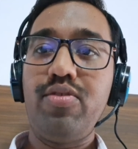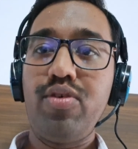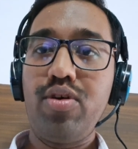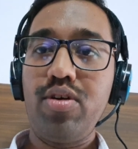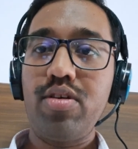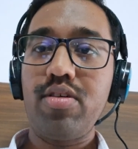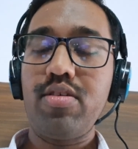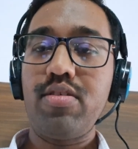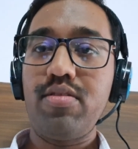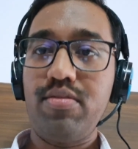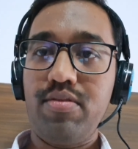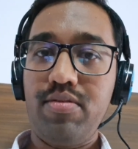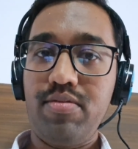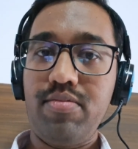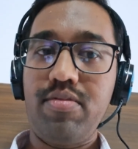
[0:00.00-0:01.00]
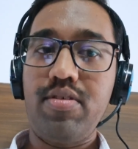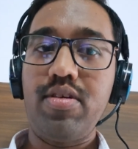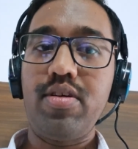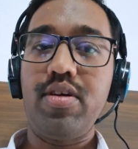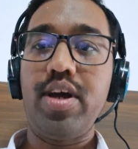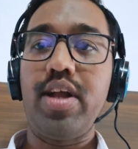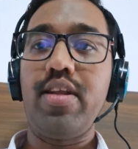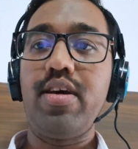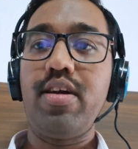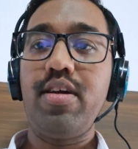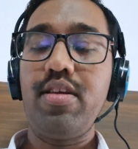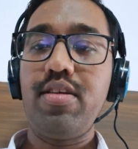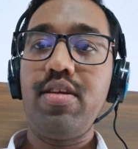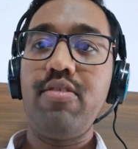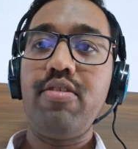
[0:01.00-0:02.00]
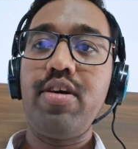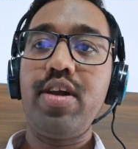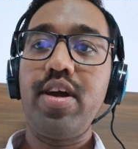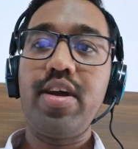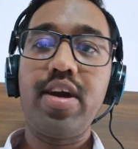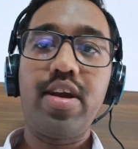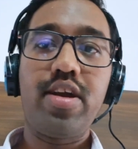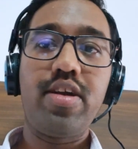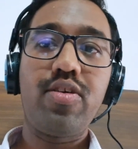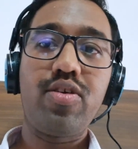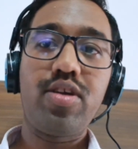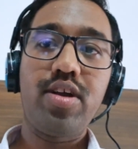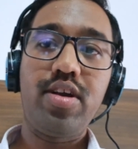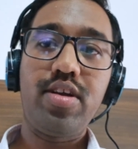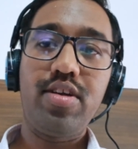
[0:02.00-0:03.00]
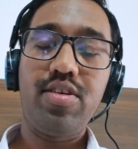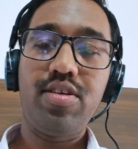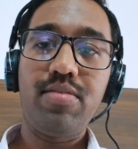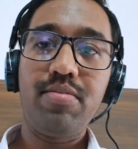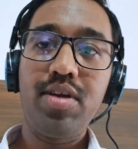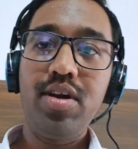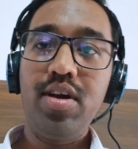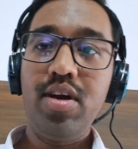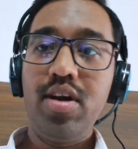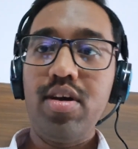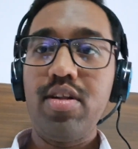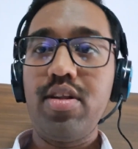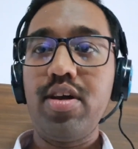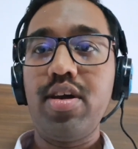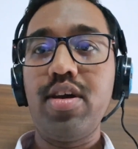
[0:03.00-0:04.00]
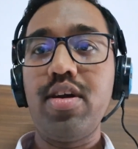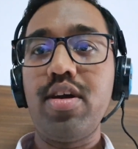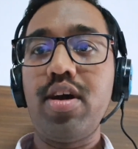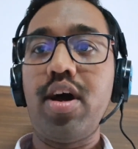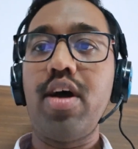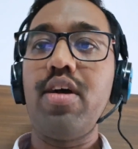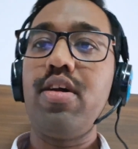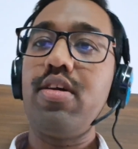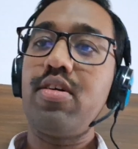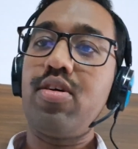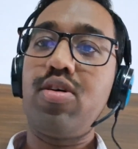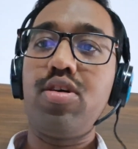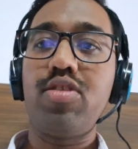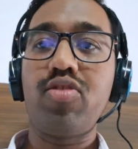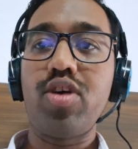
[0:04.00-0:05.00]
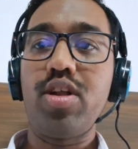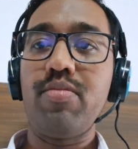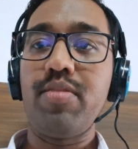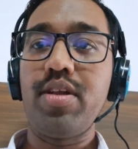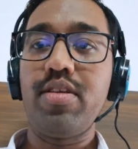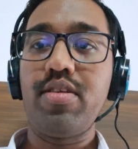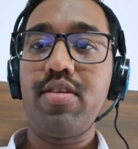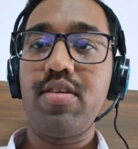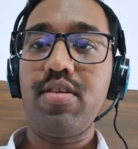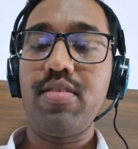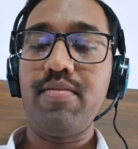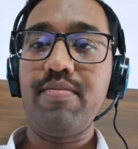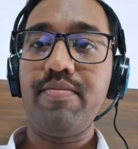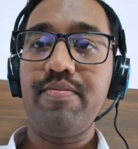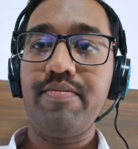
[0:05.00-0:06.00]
For NRSC, where I carried out the internship, they hired all 12 months.